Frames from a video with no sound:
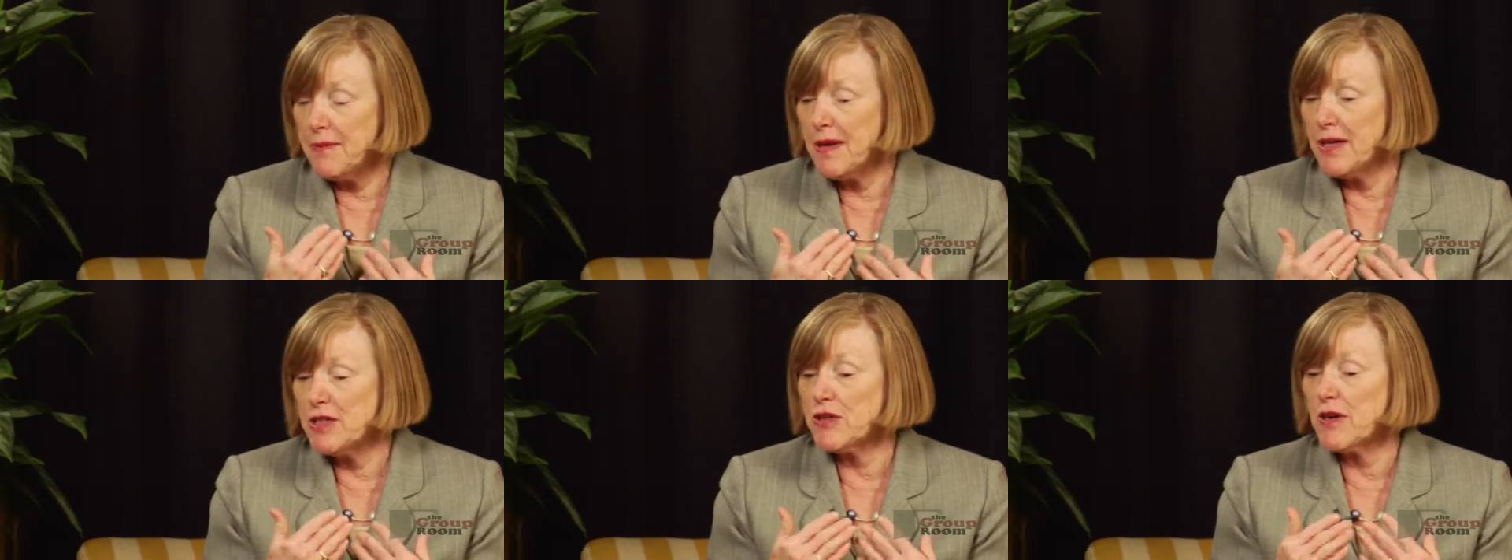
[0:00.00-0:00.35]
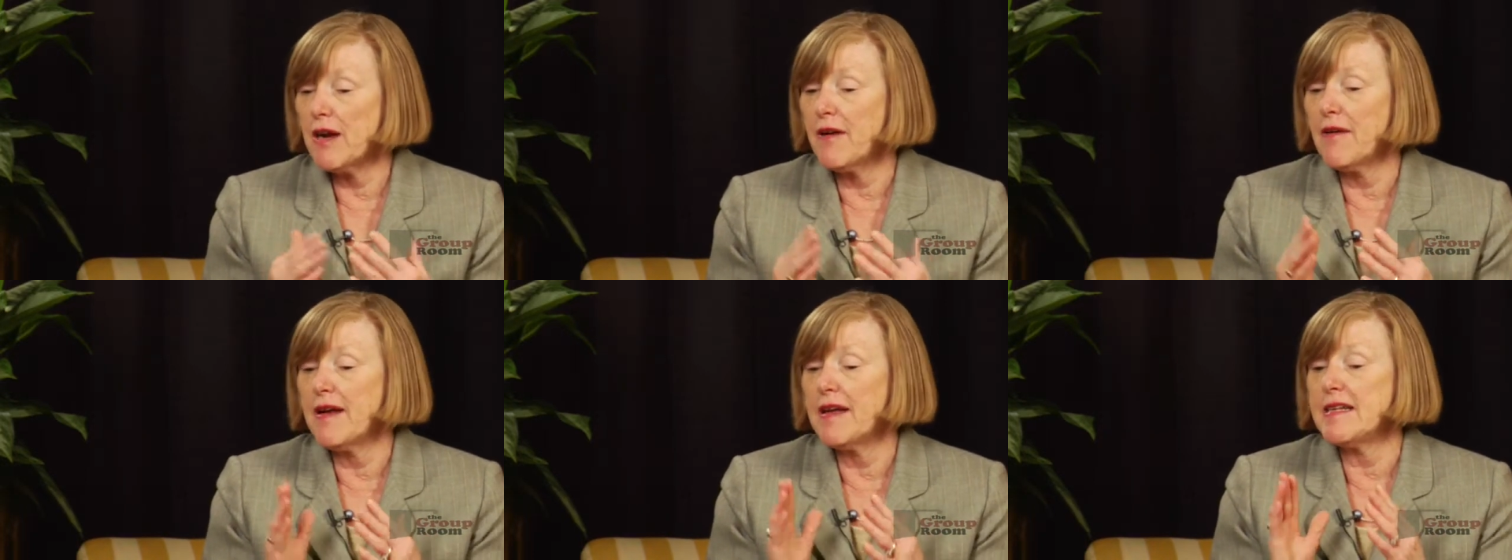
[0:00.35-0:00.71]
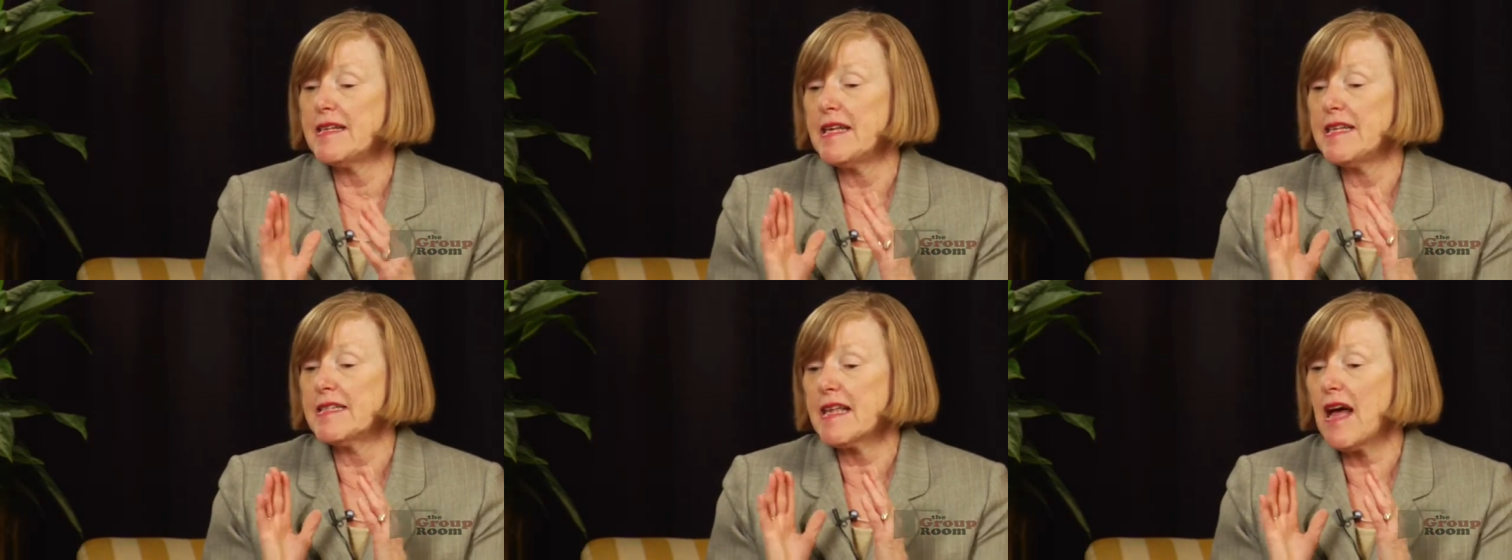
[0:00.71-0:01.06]
major
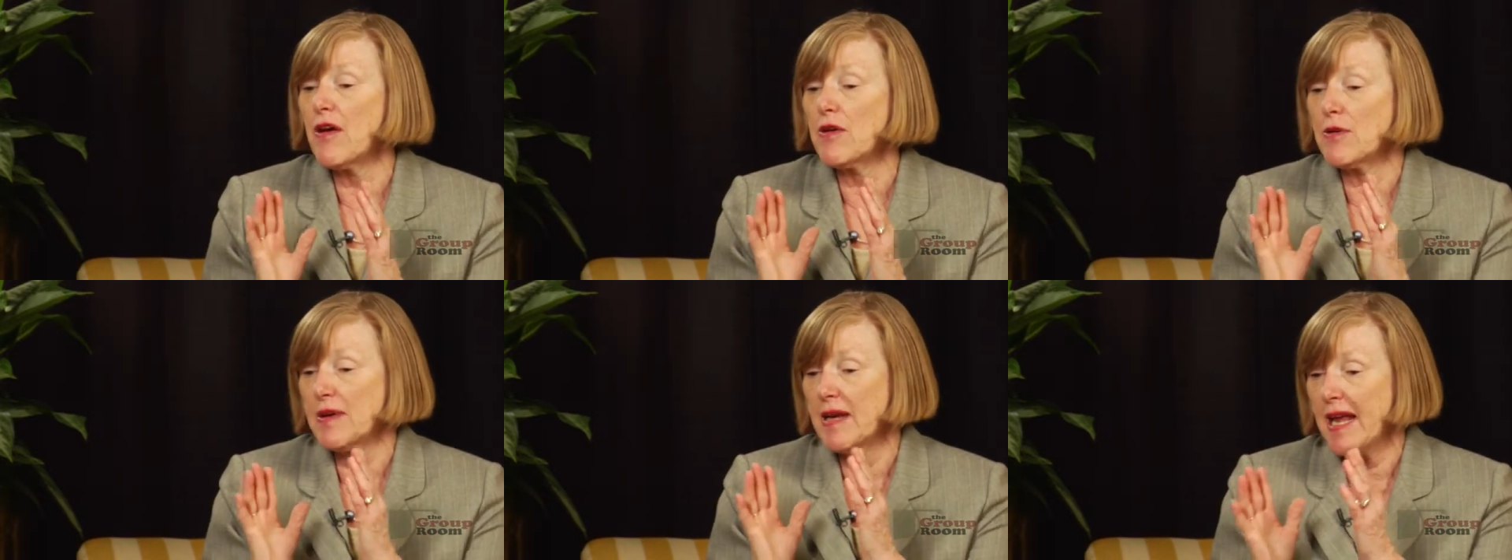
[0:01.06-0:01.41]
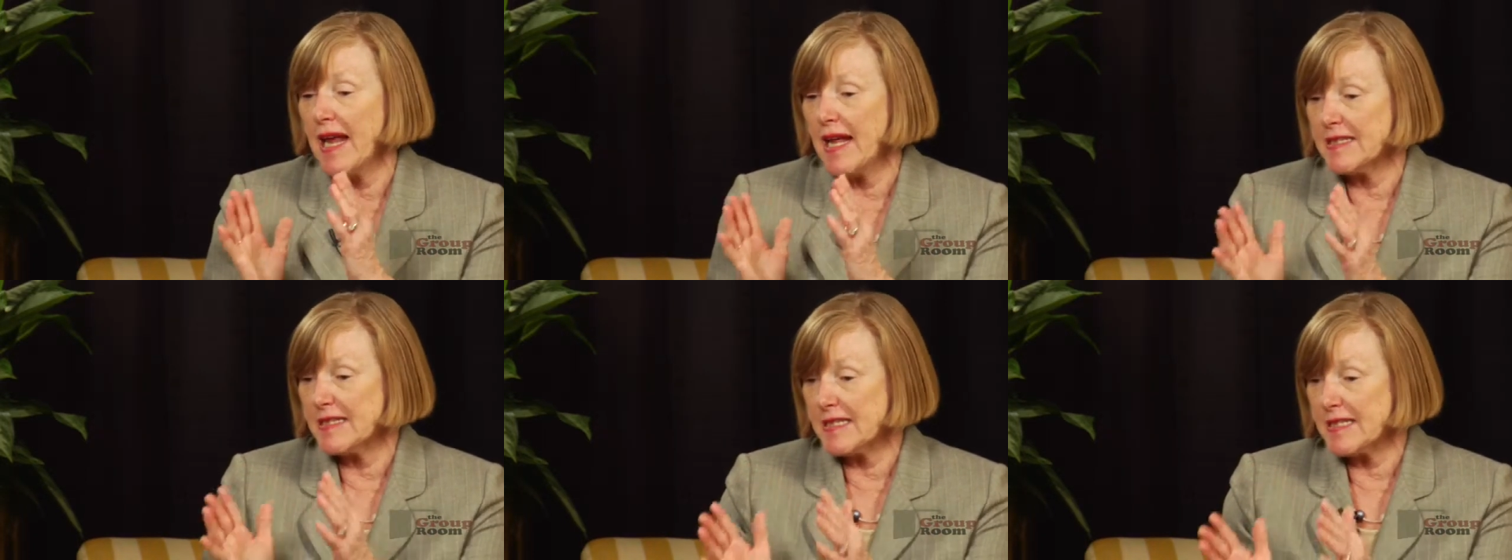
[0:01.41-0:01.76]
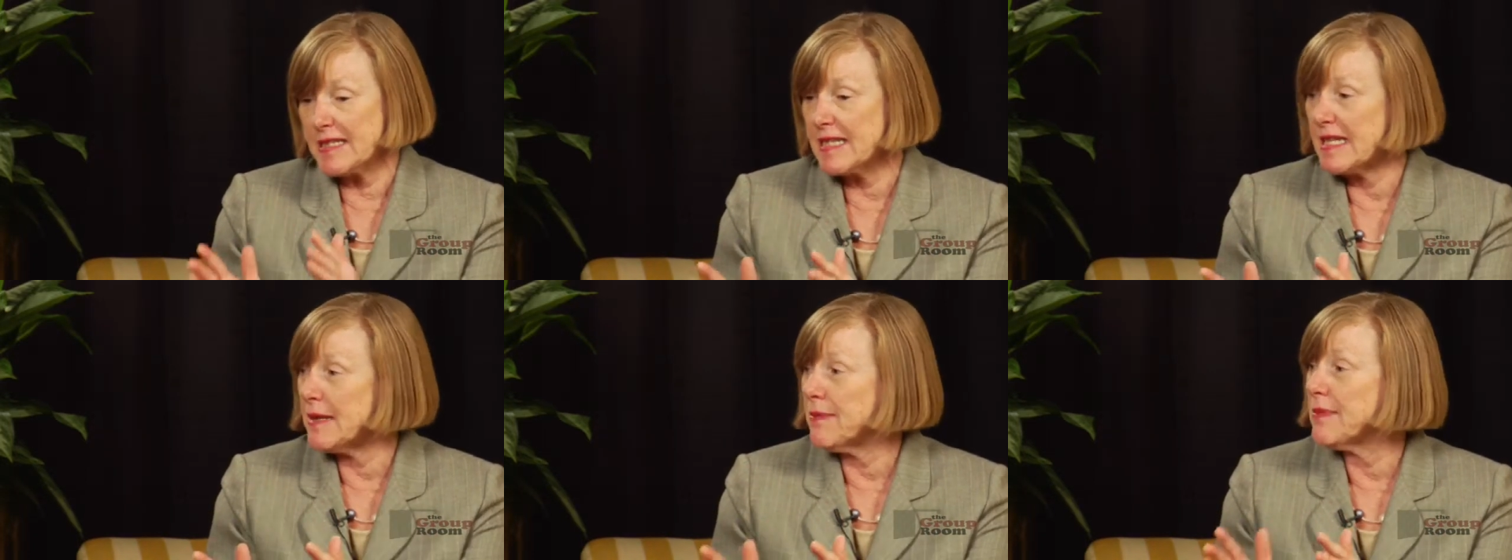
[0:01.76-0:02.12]
area is how to enhance
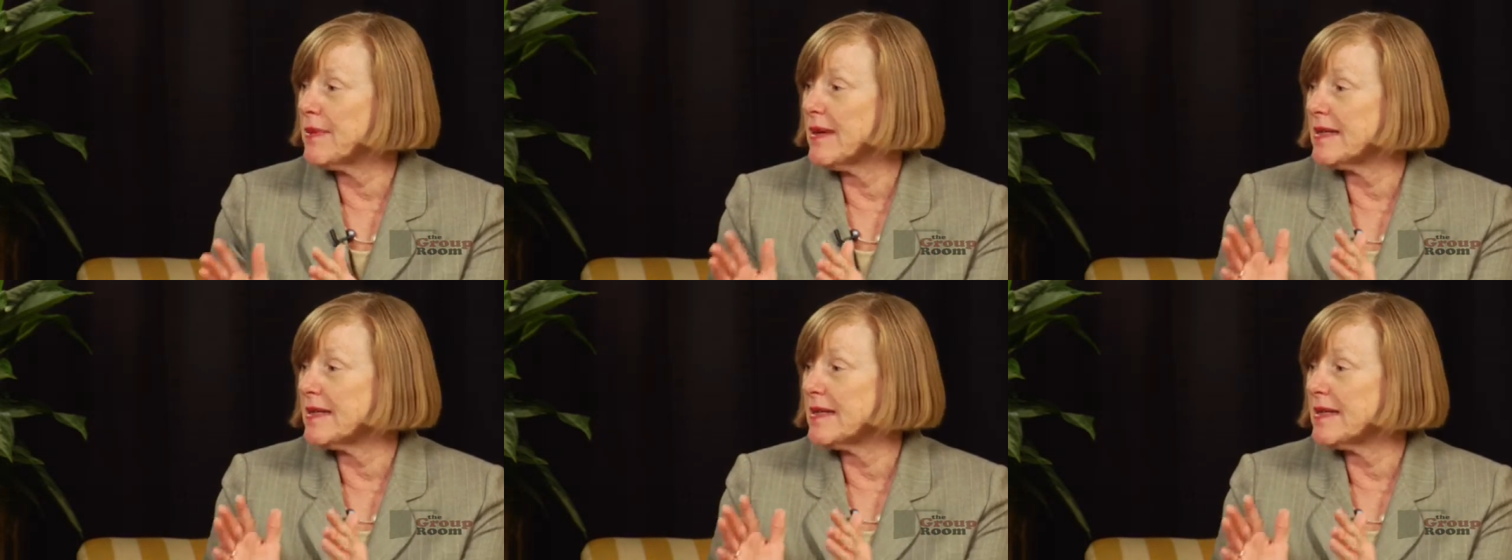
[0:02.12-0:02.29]
sleep